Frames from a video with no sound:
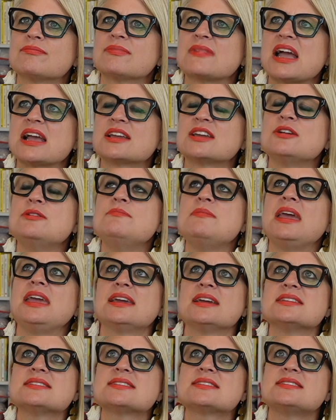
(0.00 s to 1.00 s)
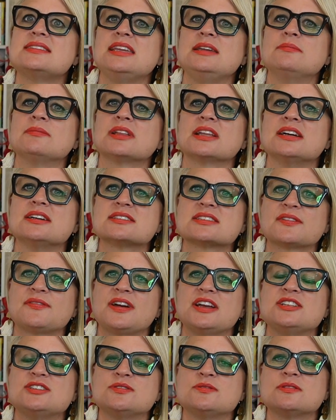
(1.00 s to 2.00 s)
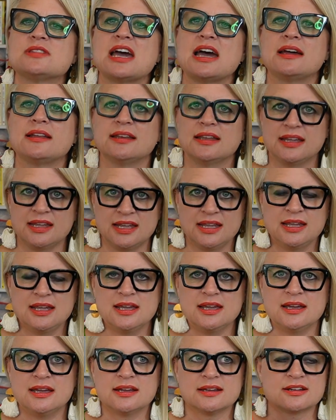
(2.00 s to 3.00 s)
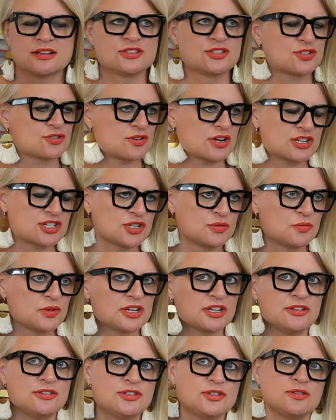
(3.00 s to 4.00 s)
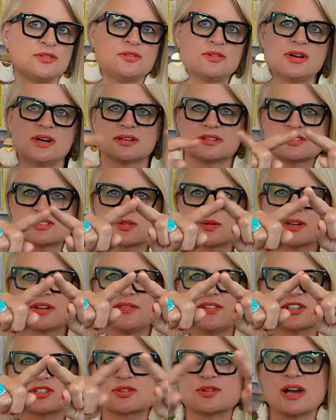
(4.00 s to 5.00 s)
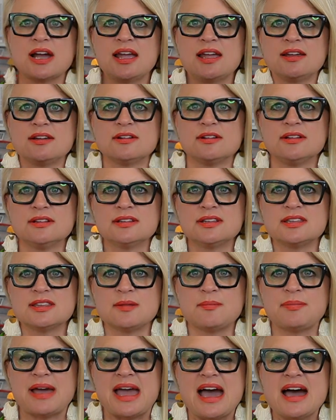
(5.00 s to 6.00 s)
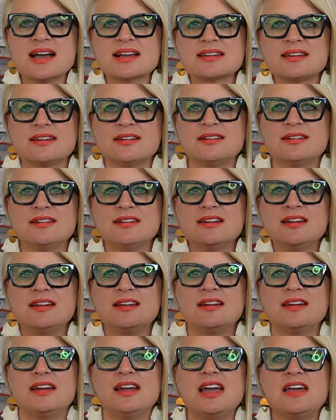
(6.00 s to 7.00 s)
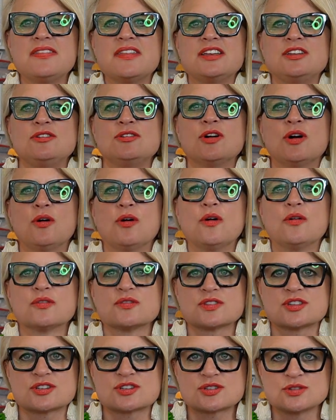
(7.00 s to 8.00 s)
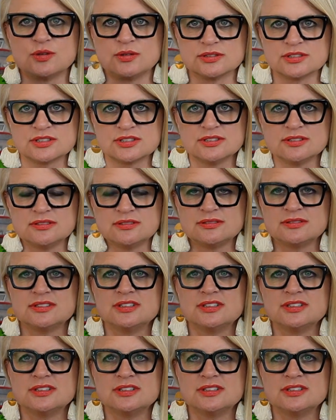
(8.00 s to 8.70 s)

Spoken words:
I can make it seamless if I do that construction where you do sort of a triangle in the back and then you go over the shoulder